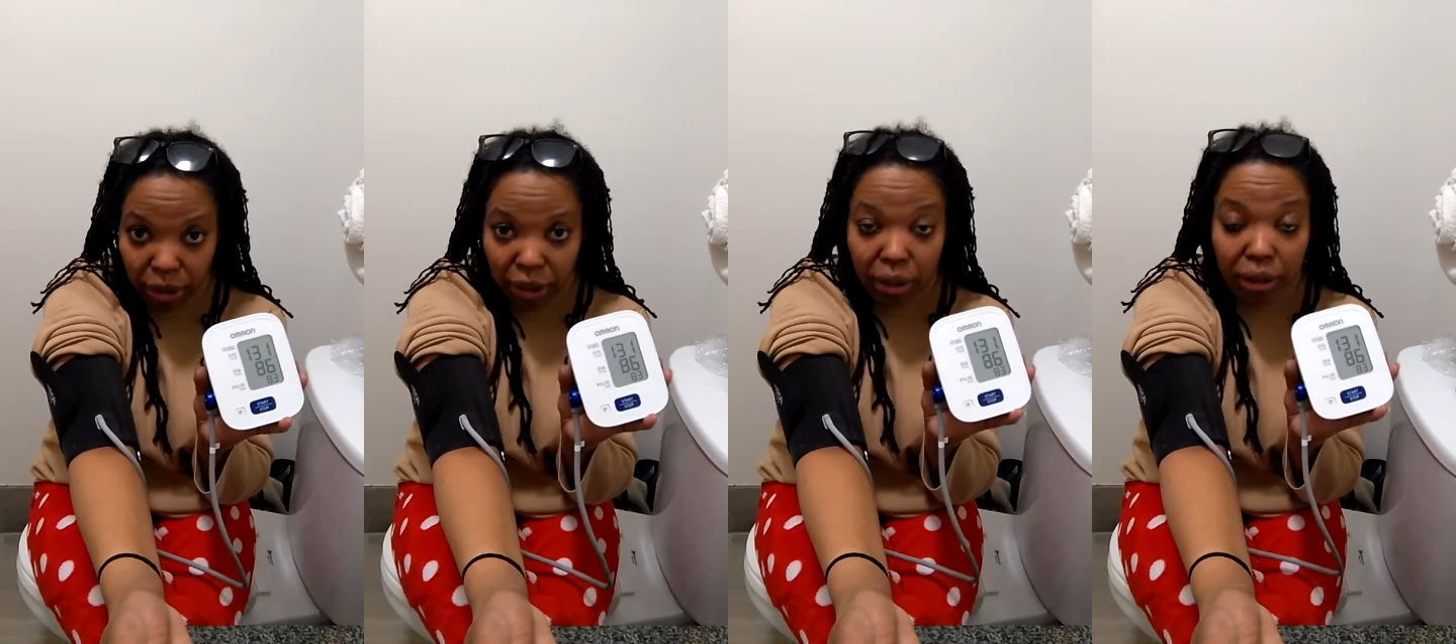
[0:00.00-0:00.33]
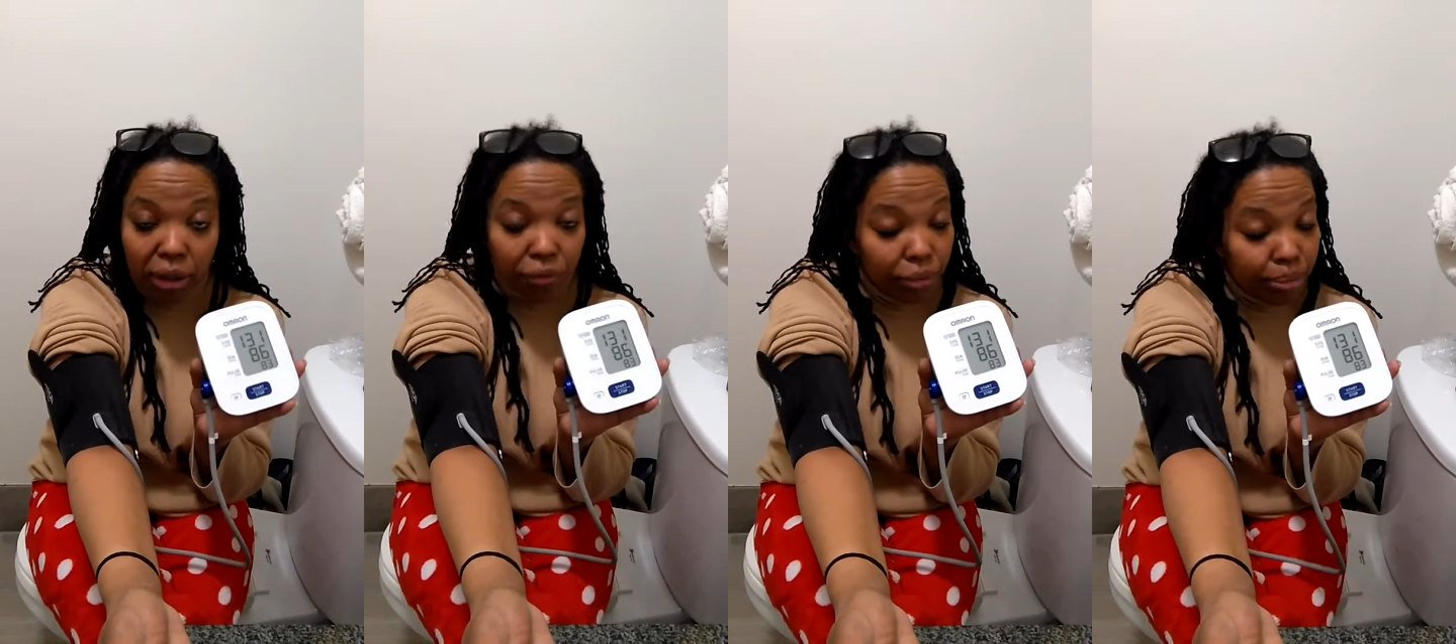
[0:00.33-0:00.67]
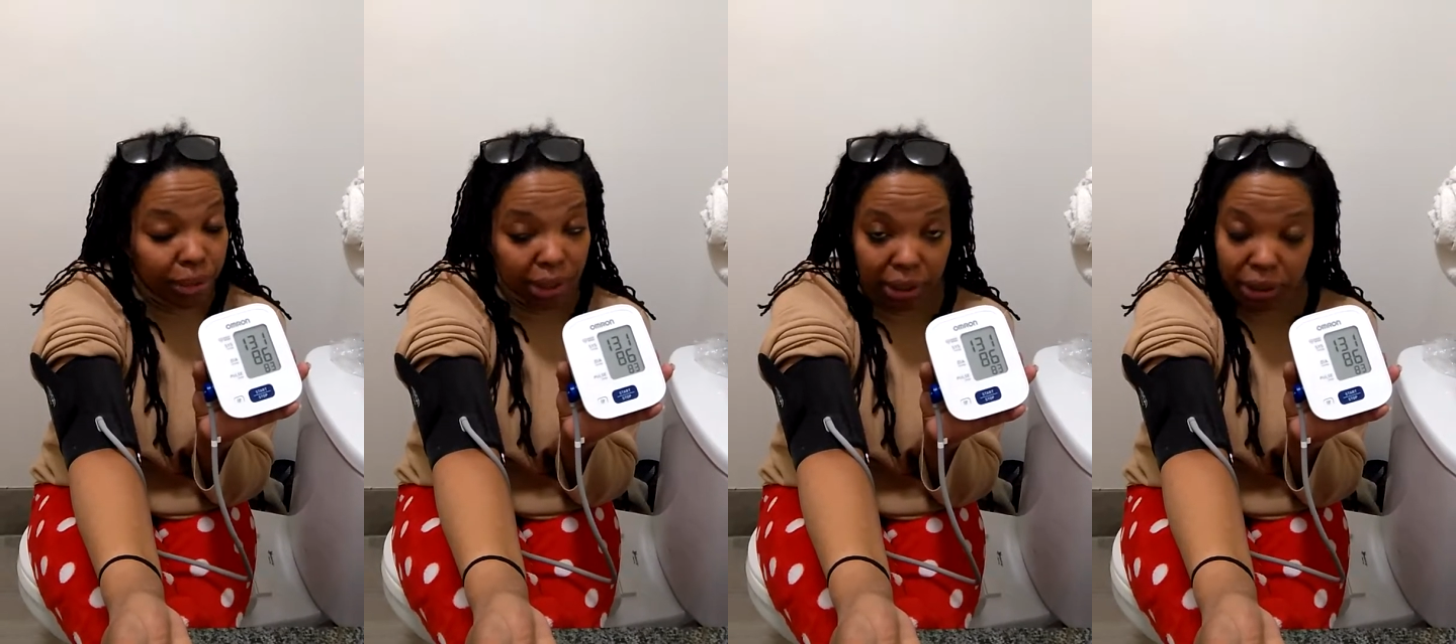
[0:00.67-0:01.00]
Anything from
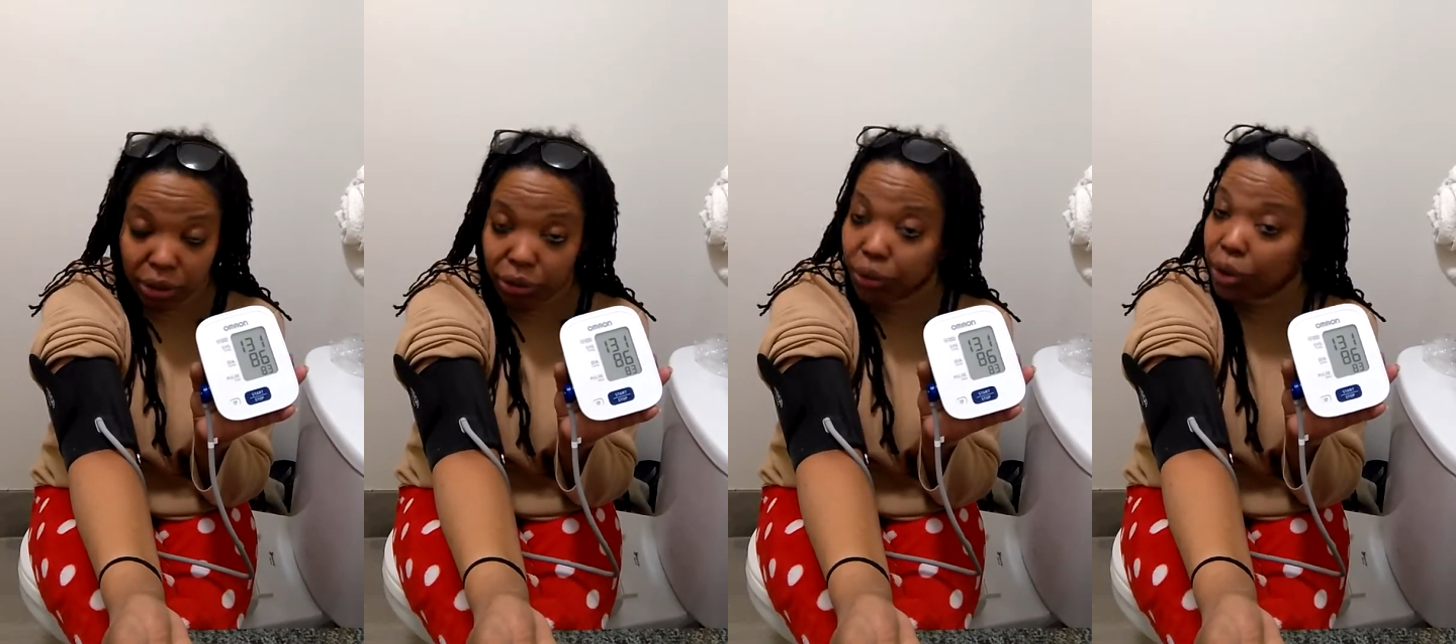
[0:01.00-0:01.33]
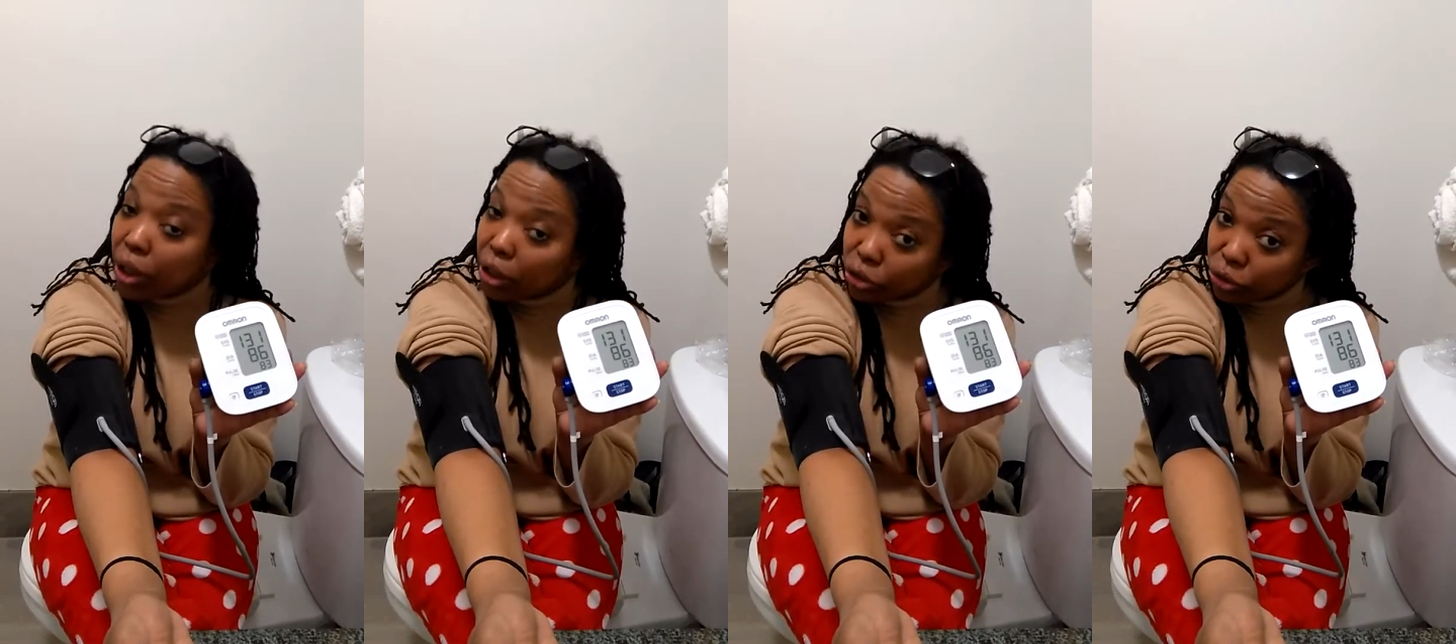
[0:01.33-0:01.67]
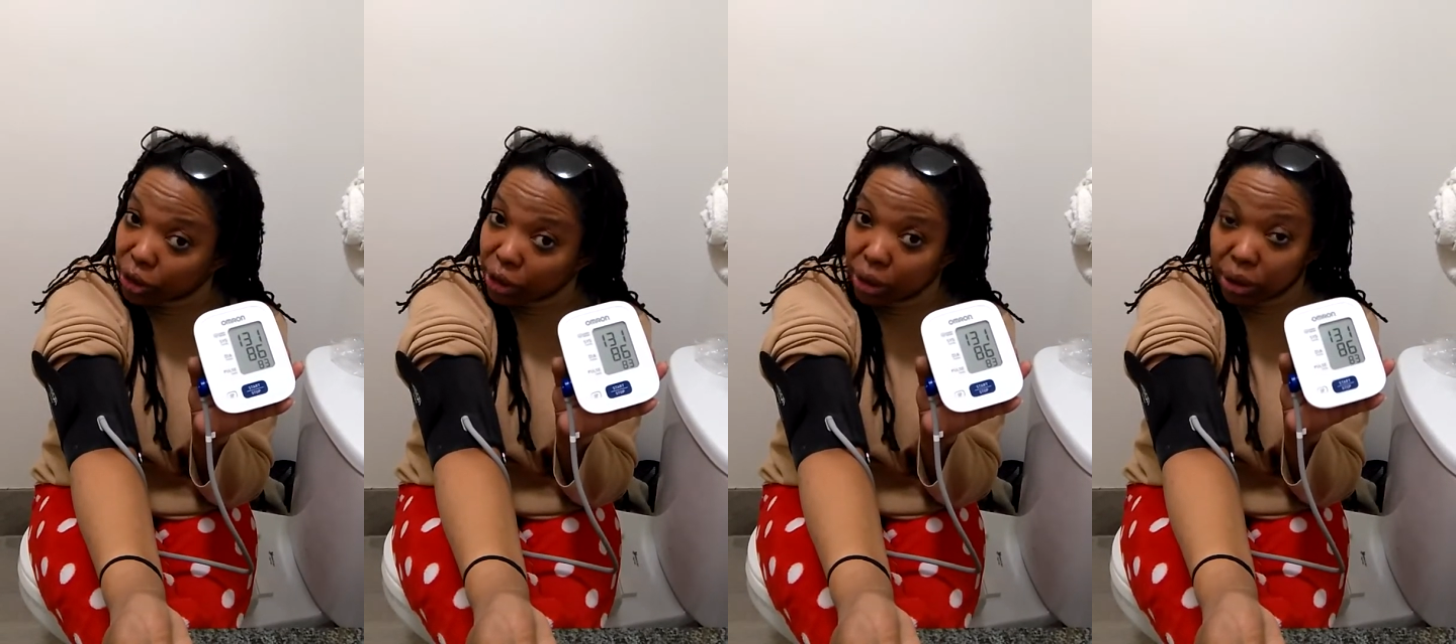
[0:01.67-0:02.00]
60 to
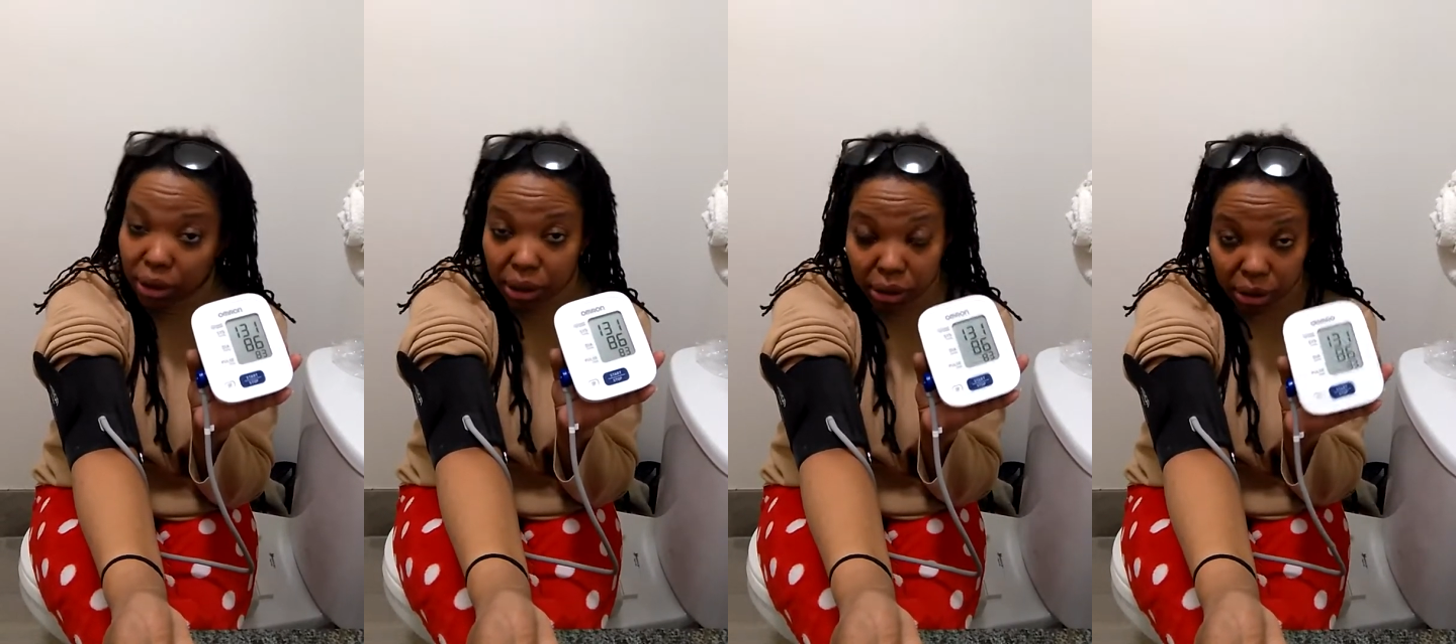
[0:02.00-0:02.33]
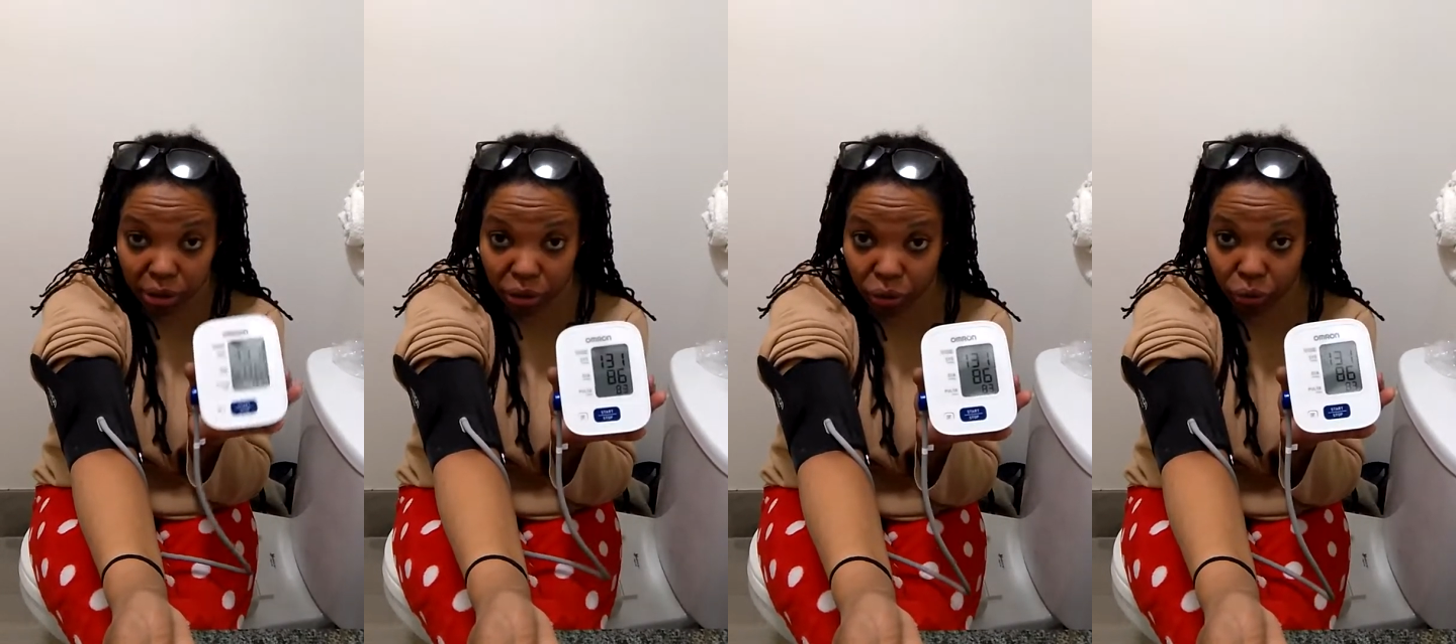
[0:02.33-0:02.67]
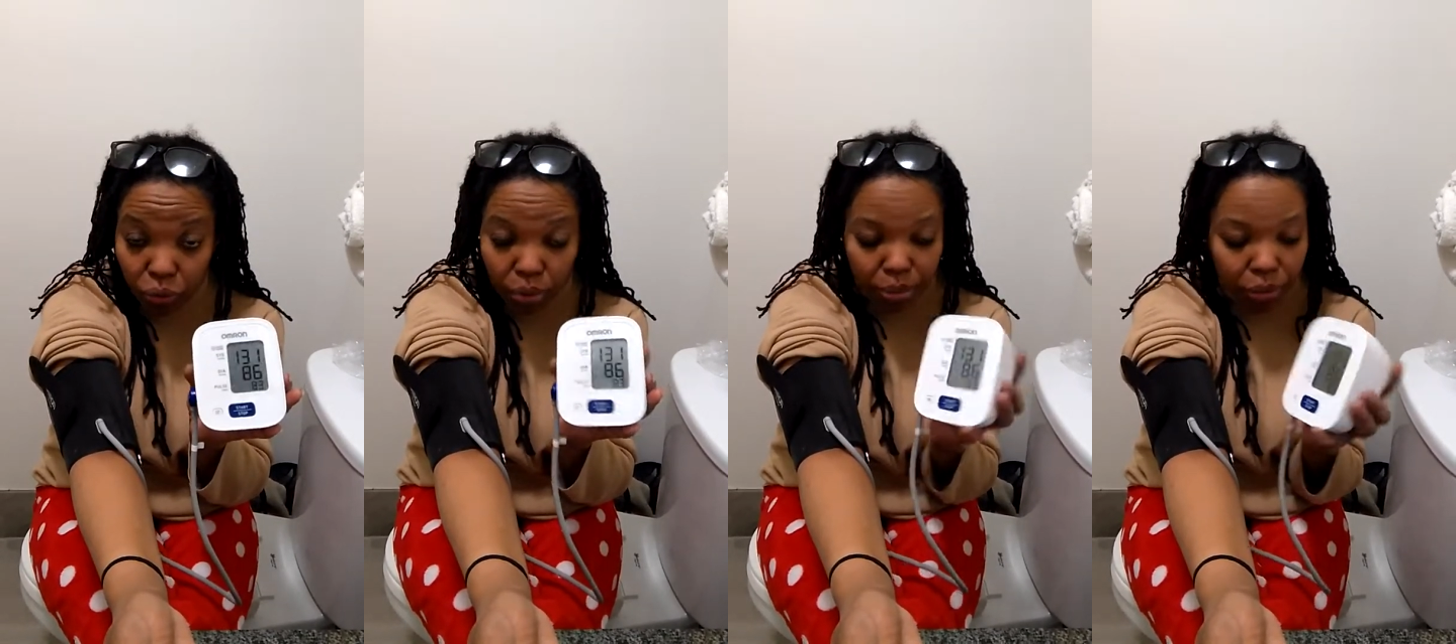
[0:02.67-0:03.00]
100 is considered
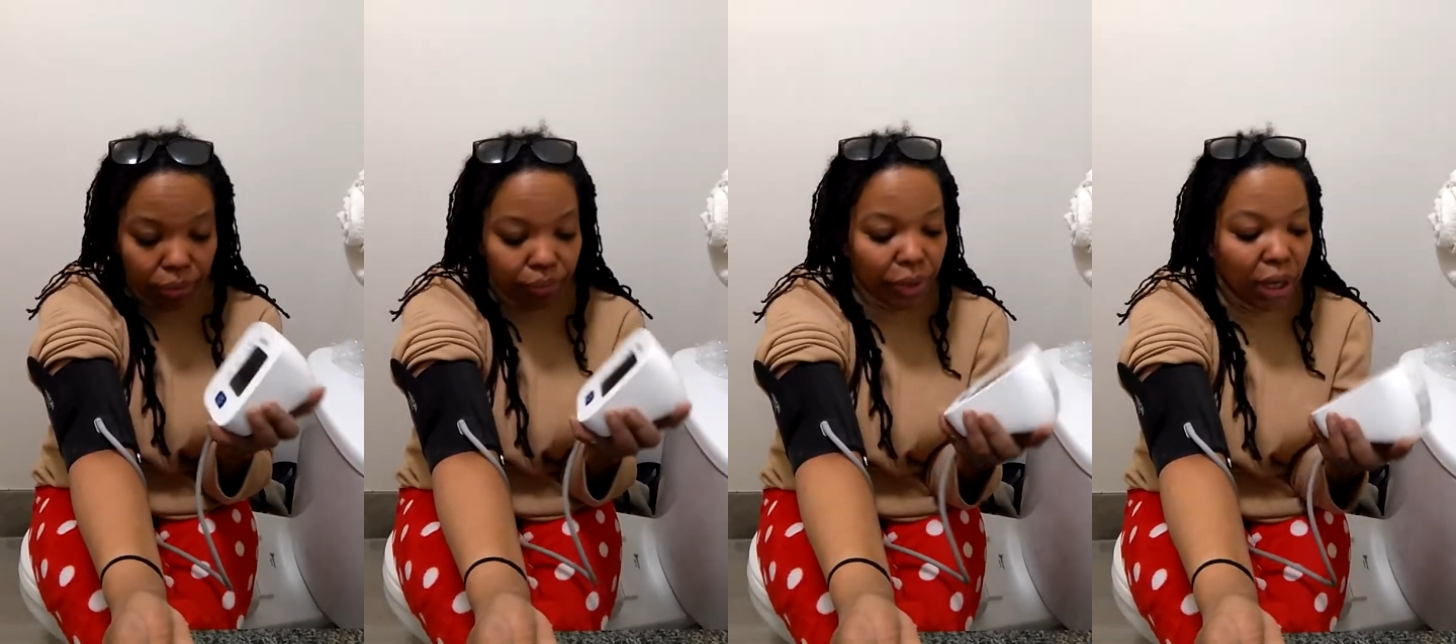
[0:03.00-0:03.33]
normal.